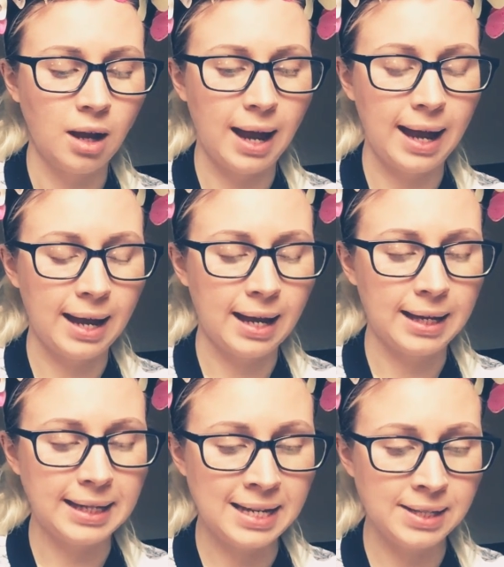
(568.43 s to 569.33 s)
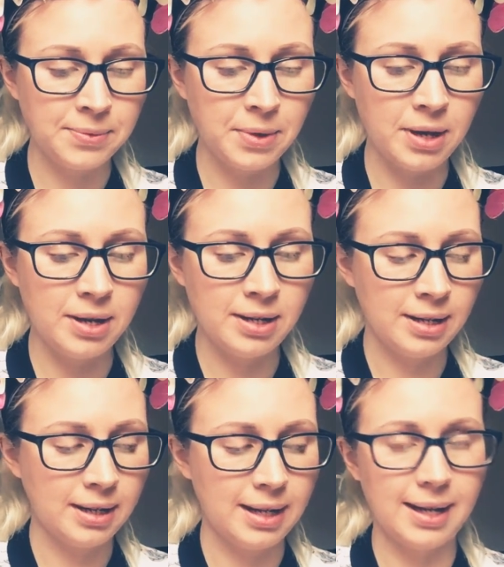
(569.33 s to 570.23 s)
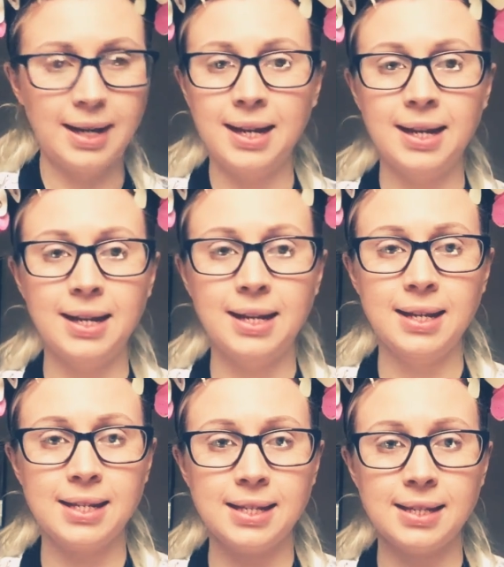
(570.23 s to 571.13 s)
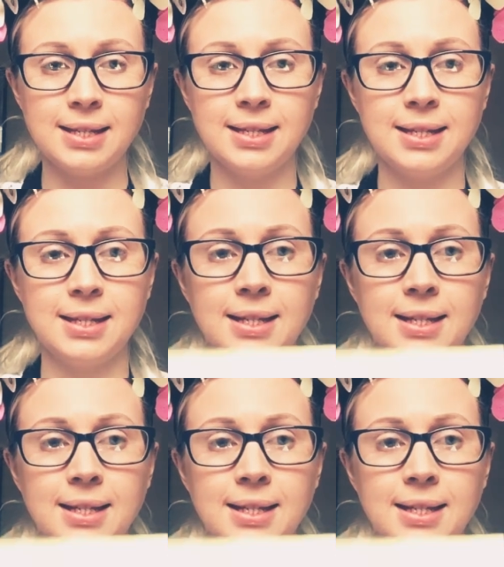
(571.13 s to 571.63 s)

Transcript: And last one is